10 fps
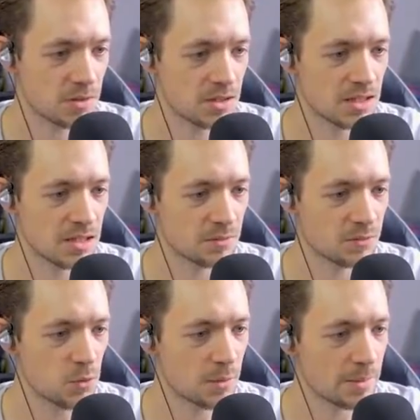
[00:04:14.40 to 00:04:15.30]
I could get some
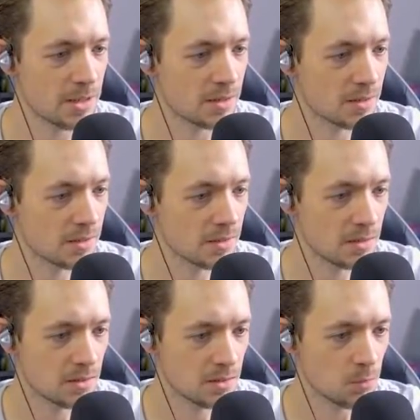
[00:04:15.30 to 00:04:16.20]
food while I'm here.
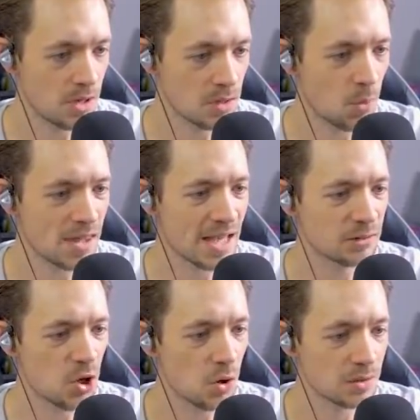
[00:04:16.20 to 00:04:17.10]
Why, why the
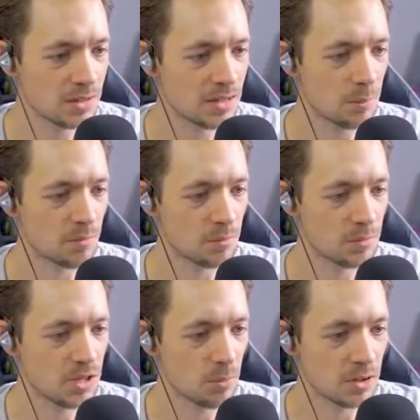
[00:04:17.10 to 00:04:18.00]
hell not? Come on,
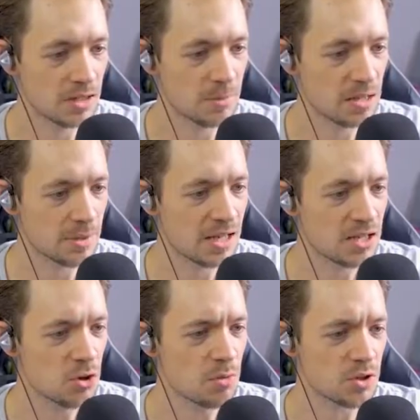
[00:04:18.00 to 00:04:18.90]
come on, gimme, gimme.
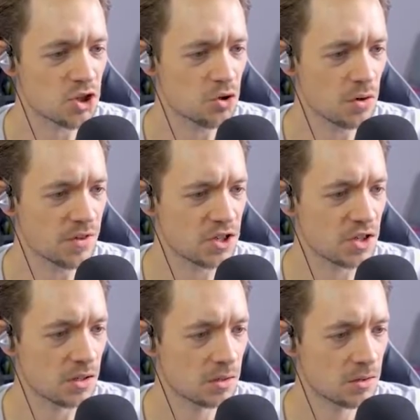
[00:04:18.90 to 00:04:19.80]
You are a strong fish, sir.